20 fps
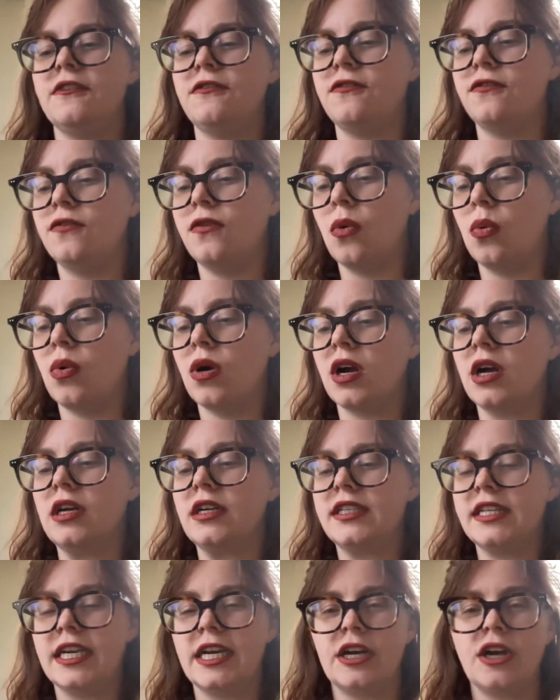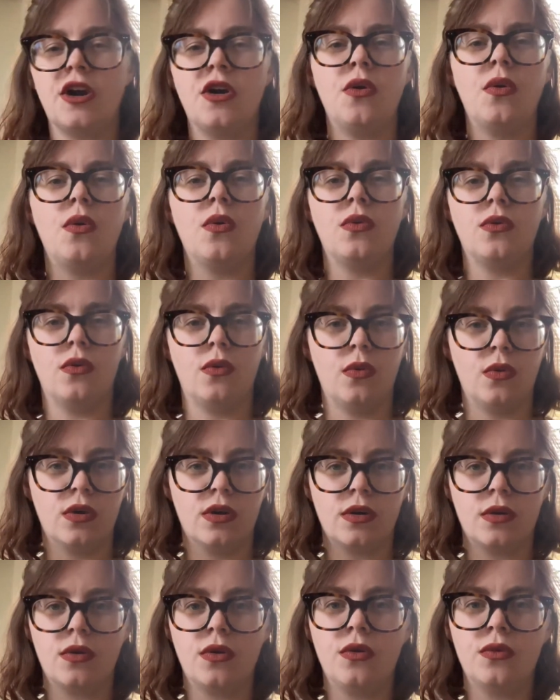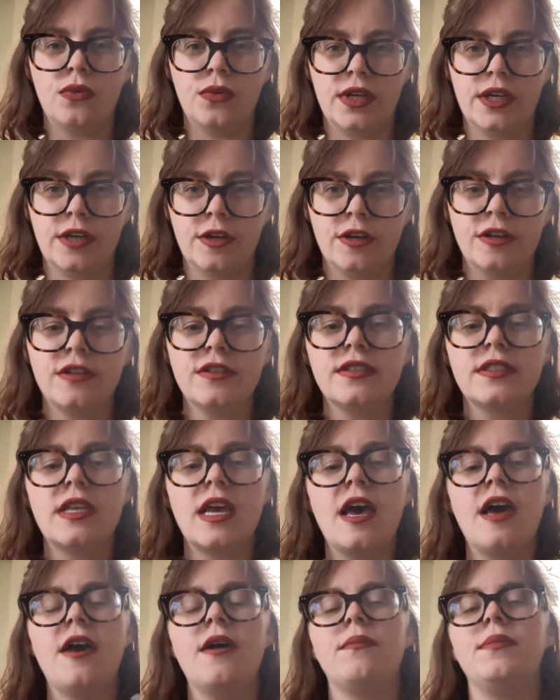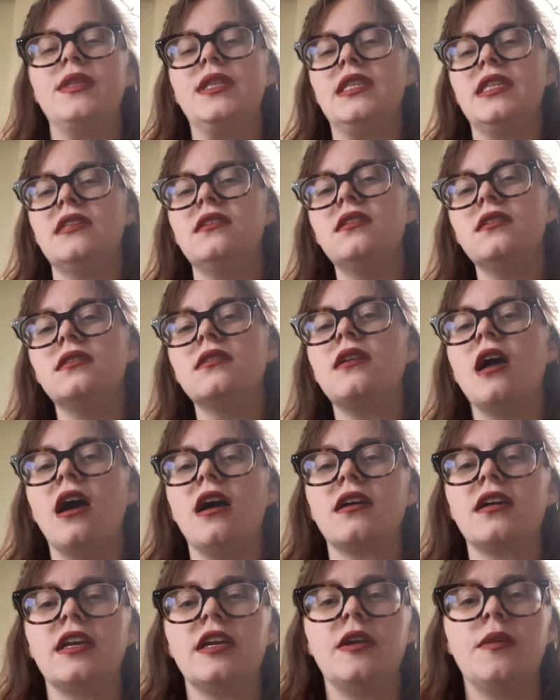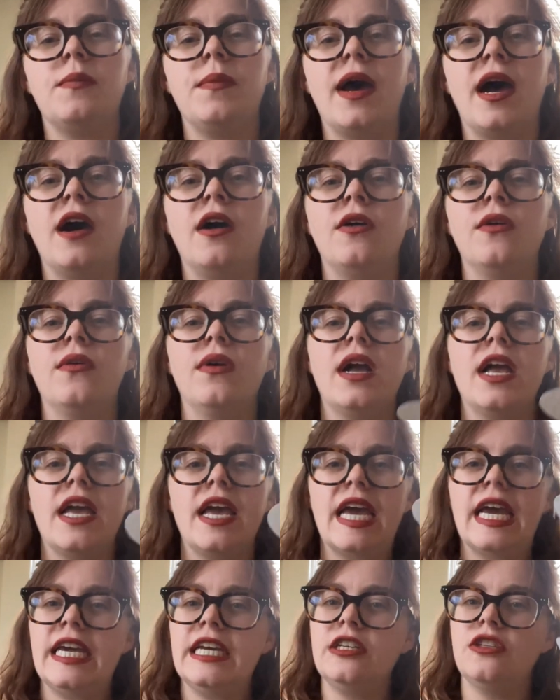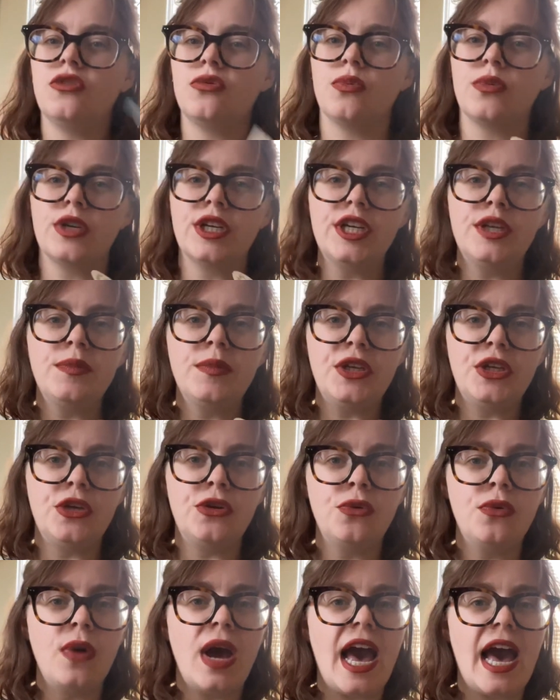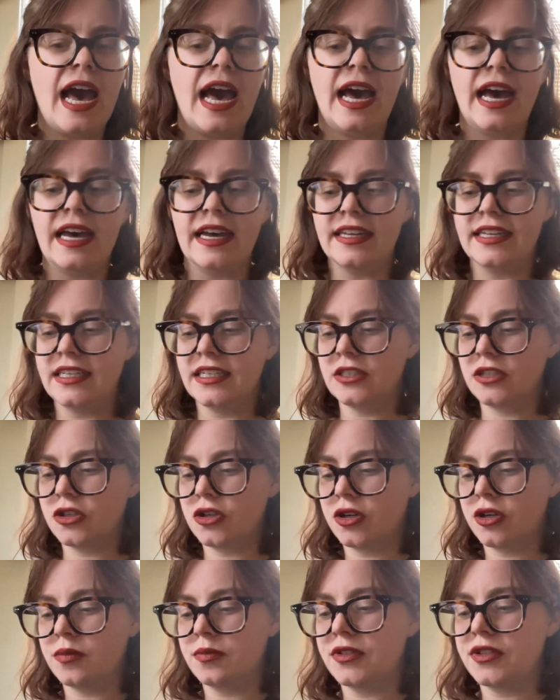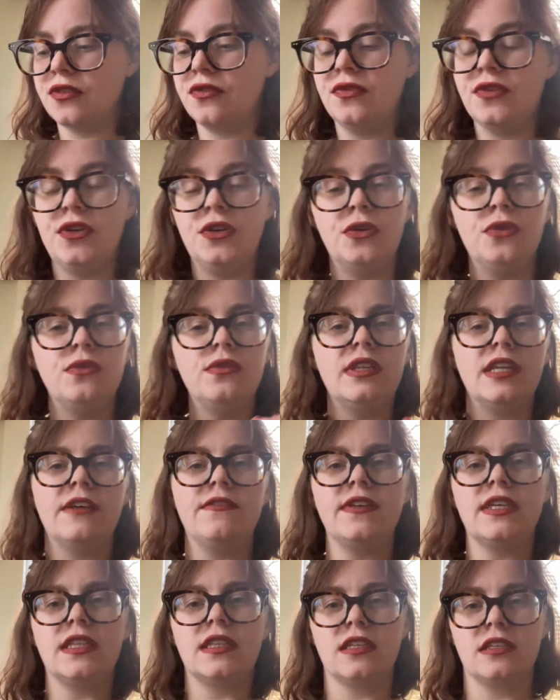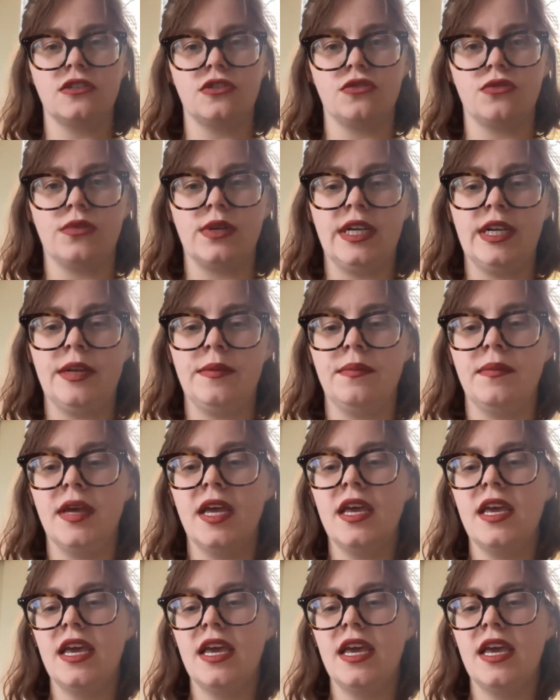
for tarot or oracle readers, but this is talking about a dream you had in terms of you living this dream.